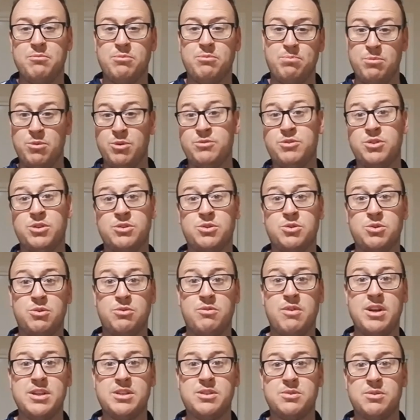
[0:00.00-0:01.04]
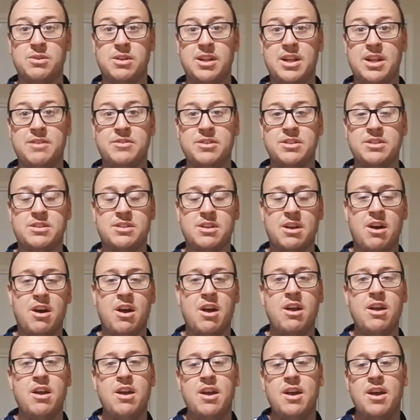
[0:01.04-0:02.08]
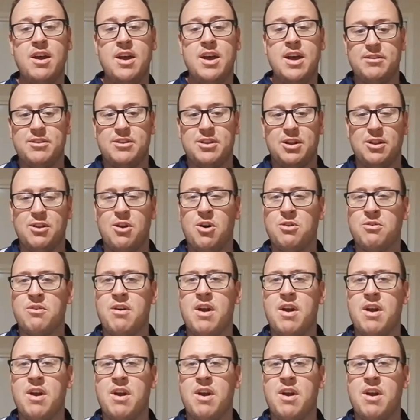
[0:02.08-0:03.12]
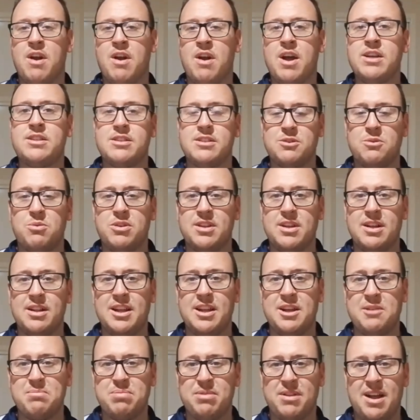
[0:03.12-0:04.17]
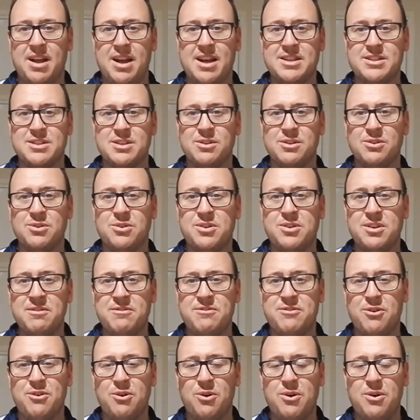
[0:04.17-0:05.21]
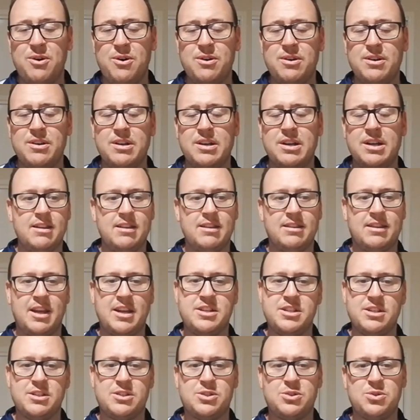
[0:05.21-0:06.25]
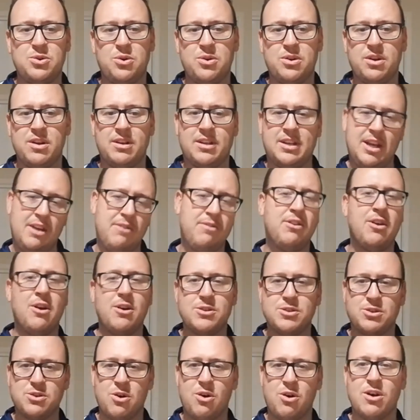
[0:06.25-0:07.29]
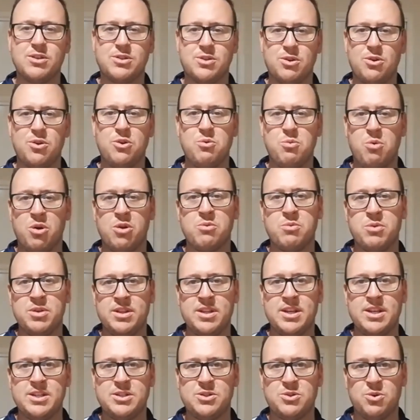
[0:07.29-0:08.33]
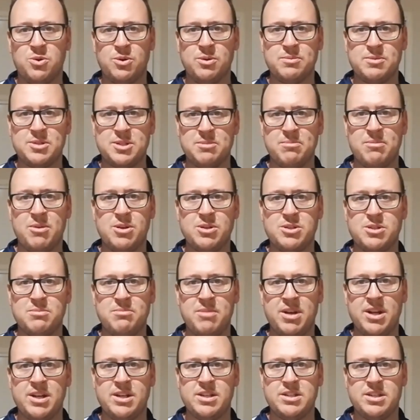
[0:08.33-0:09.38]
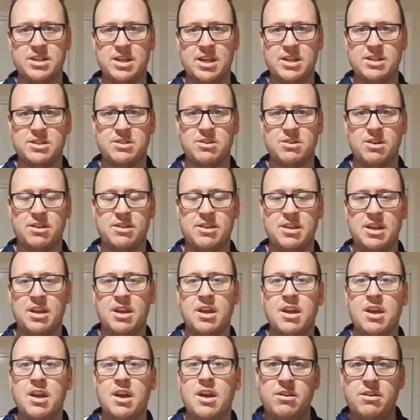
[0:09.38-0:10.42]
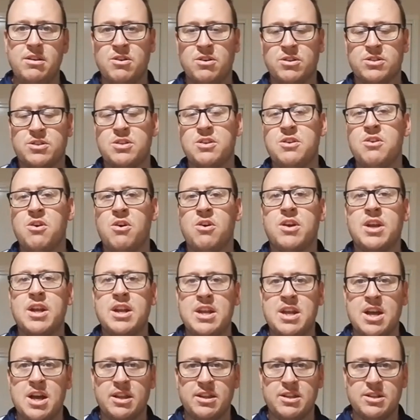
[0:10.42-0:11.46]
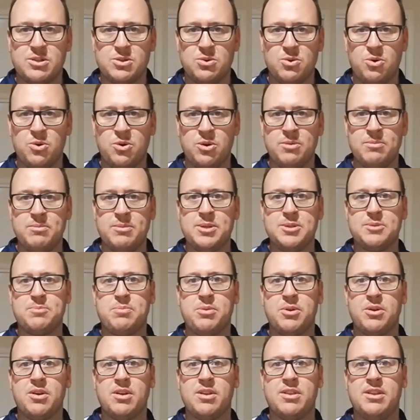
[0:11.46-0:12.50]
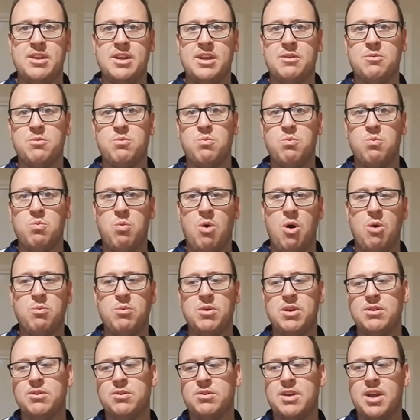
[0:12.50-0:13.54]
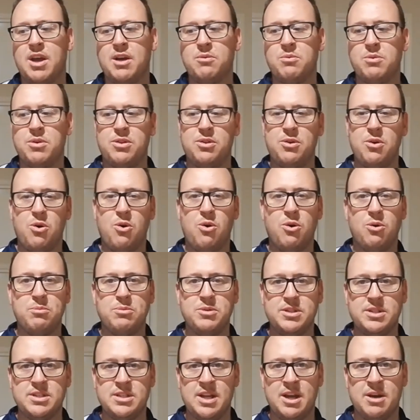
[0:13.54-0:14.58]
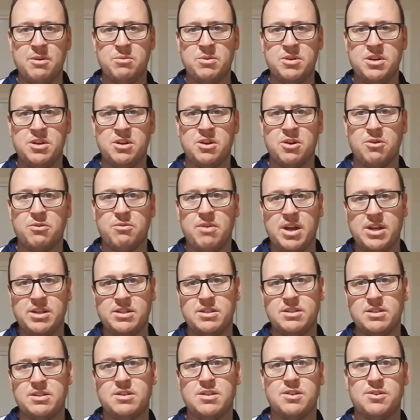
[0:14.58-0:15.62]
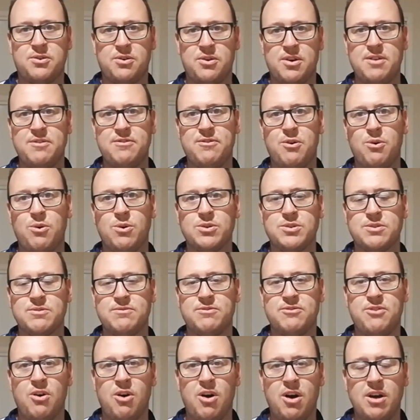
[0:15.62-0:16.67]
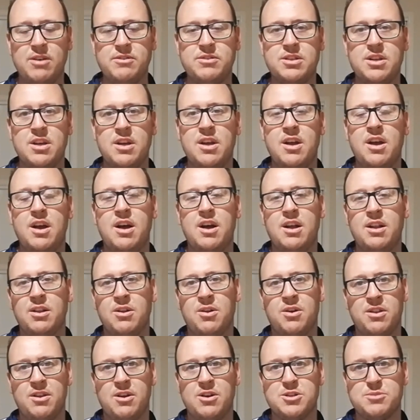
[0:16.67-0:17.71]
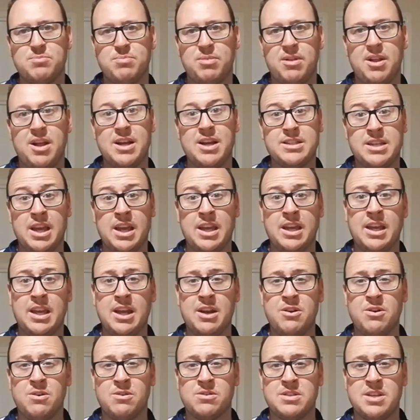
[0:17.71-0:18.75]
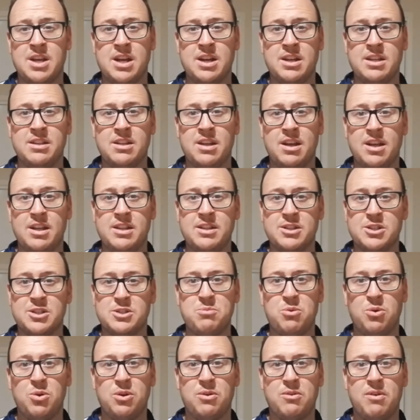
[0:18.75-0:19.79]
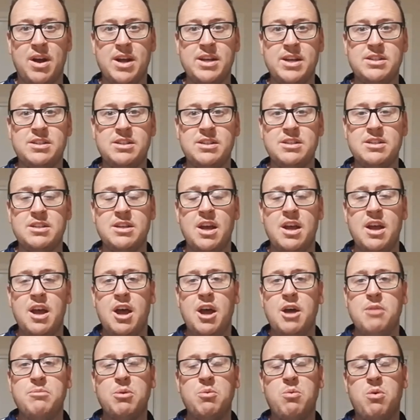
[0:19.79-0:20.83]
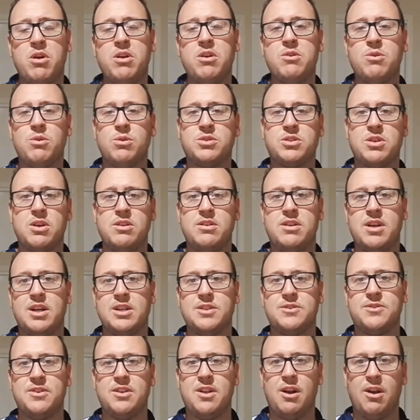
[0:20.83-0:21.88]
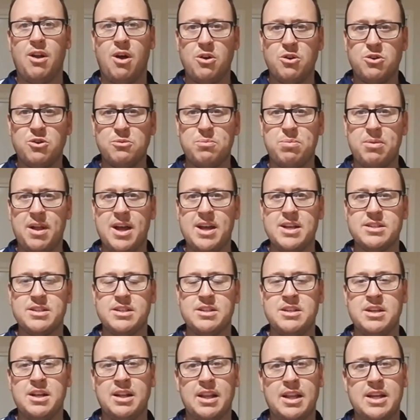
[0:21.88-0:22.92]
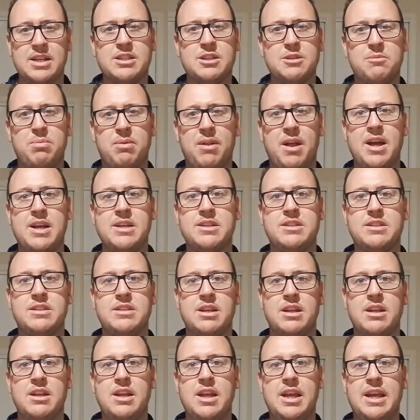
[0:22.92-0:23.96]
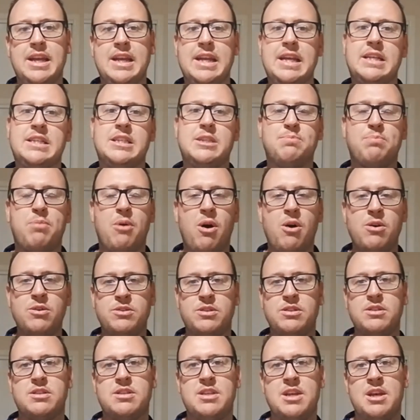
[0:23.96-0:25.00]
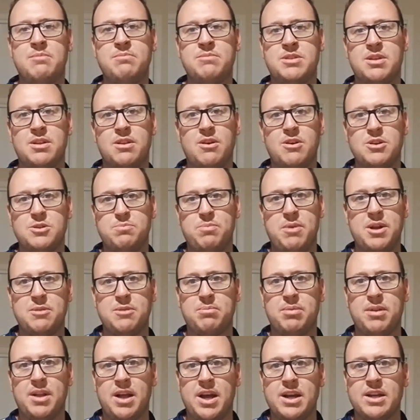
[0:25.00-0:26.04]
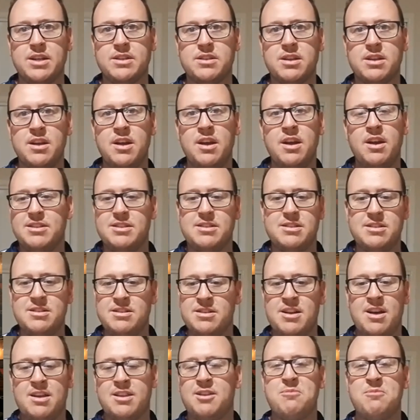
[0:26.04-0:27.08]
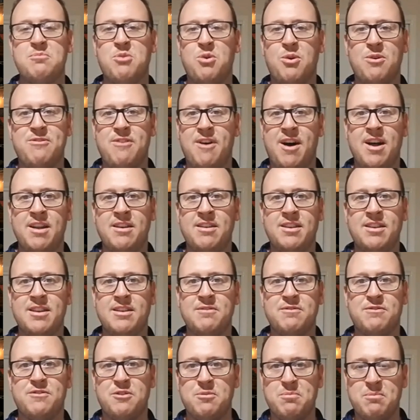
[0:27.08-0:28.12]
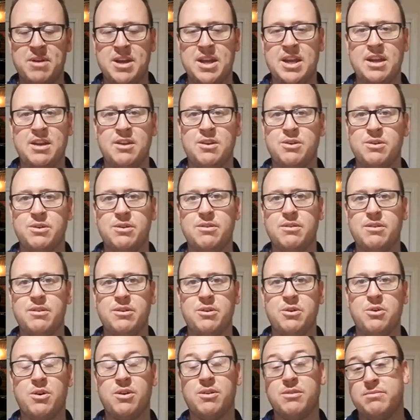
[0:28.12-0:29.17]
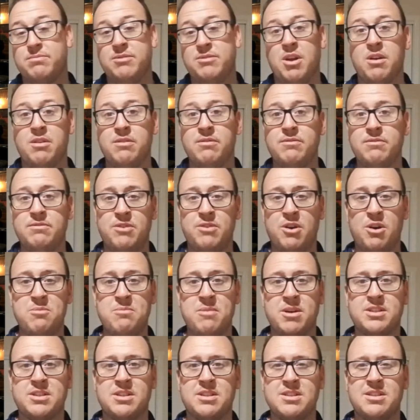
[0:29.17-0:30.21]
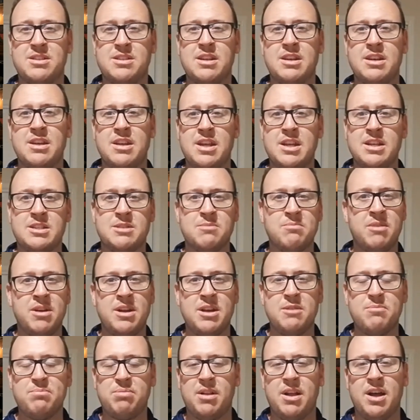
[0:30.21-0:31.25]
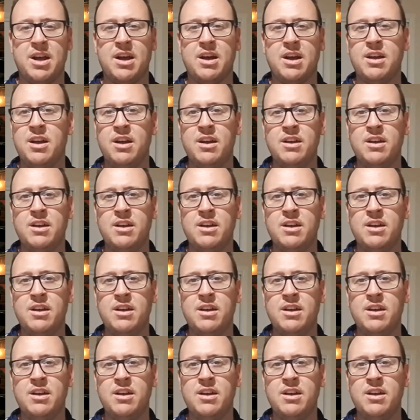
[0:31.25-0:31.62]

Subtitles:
moves on to a race to 11. So the long races are what the elite players are looking for. They just sort of give those guys who want to win these tournaments the most amount of chances. I think, not to knock any other tournaments, but I think what we look at with your Alburys and that, when you got races to 3, 4s and 5s, a lot of those players can get knocked out in the smaller races. But what it also does for the local players and your lesser players is it exposes them to those better players. There's nothing more fun than for me, who are very much considered an intermediate player,